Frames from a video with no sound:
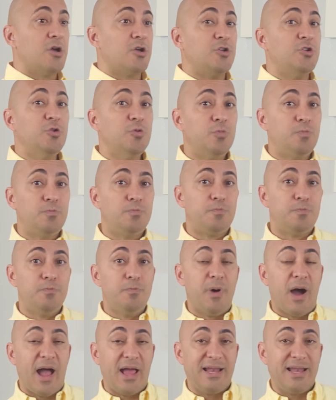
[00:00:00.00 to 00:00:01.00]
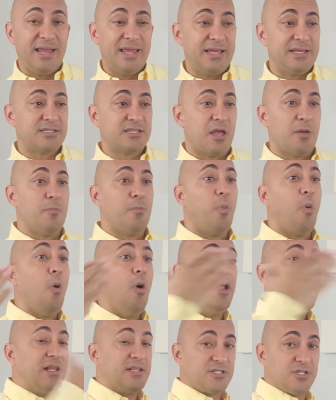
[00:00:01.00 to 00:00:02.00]
you buy links and
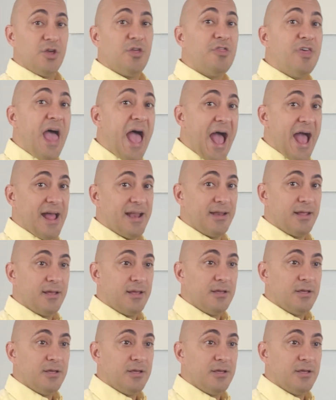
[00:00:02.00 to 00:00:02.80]
point it to that,